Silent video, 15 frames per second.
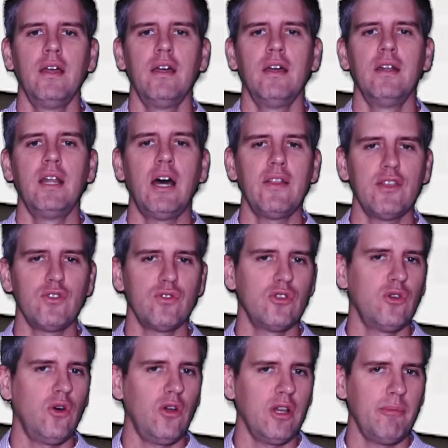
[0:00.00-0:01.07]
Now that you
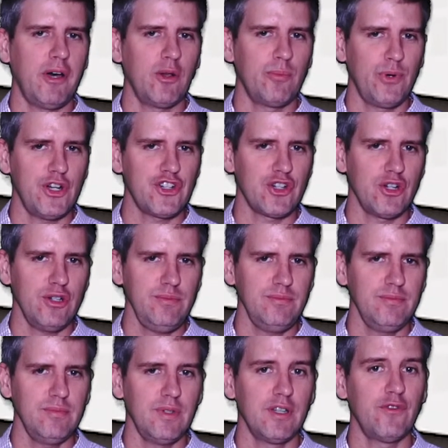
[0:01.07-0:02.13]
know all about pressure,
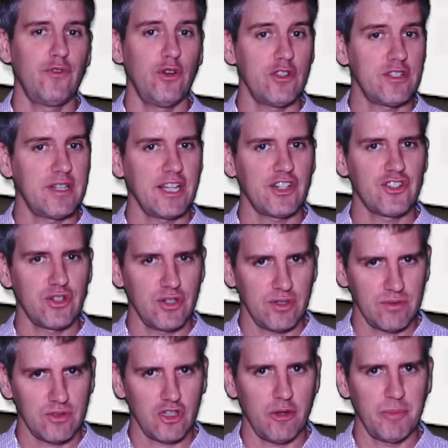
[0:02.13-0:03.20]
in the first
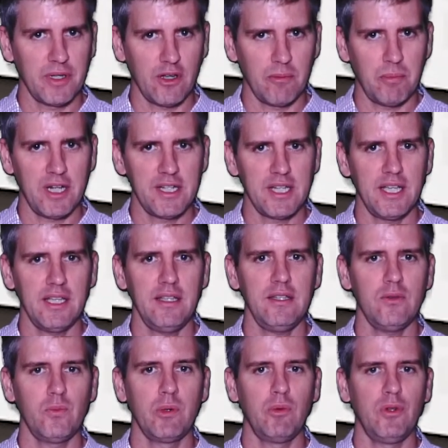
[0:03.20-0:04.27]
lecture coming on Monday,
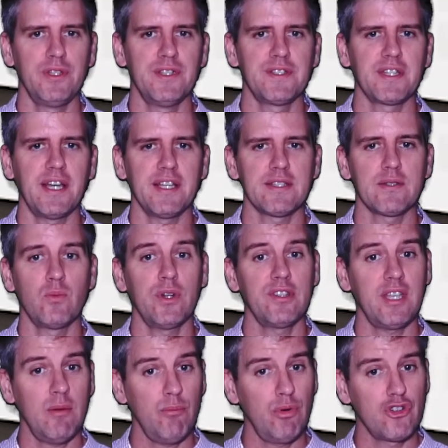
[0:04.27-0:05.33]
we will discuss what
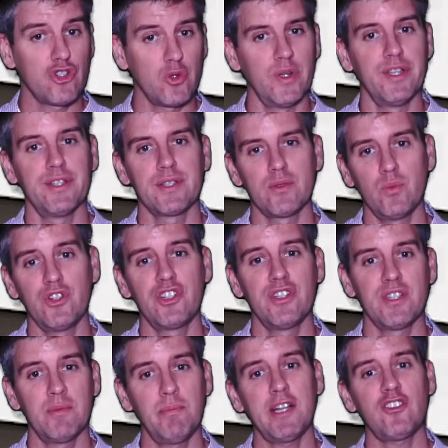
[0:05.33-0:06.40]
temperature is, which is
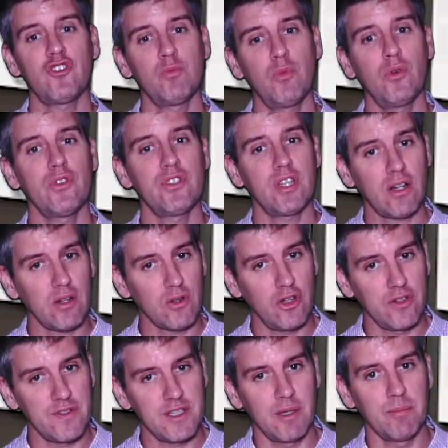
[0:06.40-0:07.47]
a much more subtle
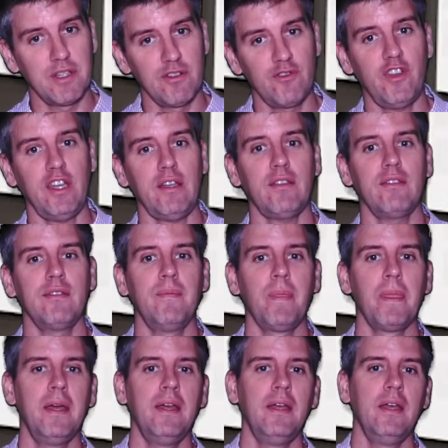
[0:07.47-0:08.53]
concept, in fact.
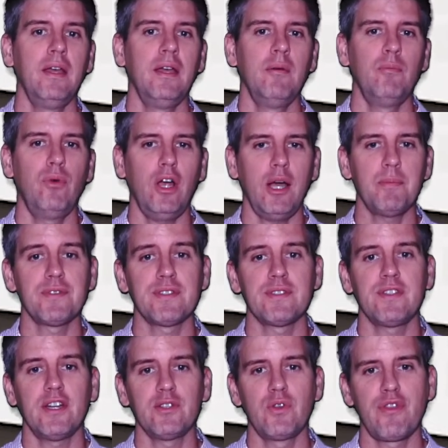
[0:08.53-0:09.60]
Perhaps
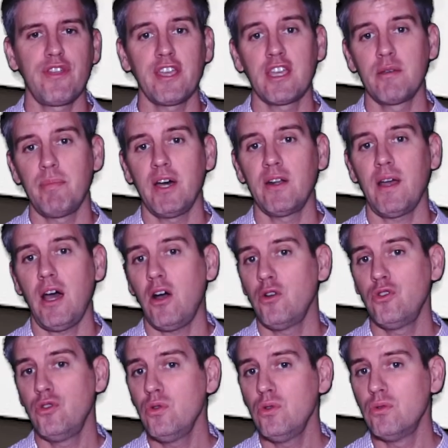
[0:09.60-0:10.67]
start to think about how
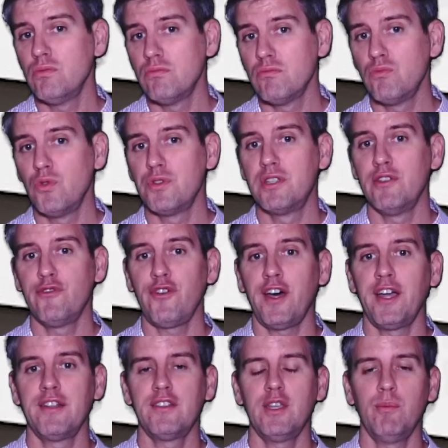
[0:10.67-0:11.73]
you would
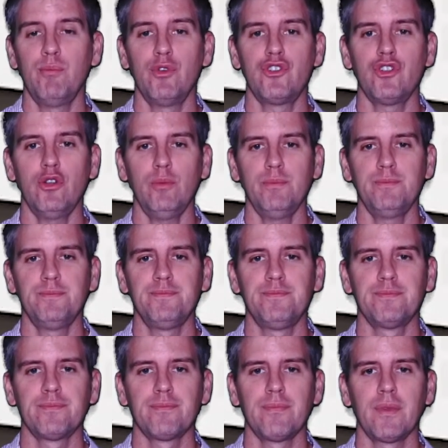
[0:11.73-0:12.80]
define temperature.
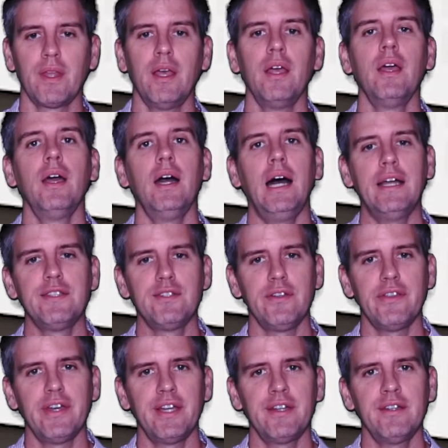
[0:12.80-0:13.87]
Until
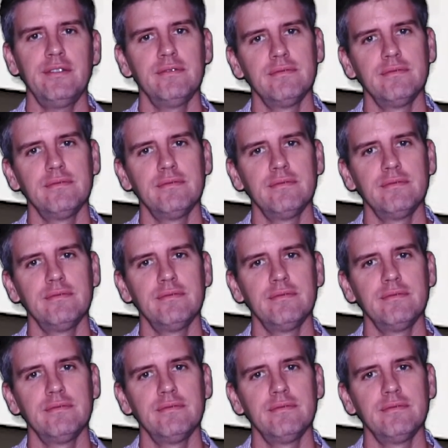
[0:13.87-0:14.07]
then,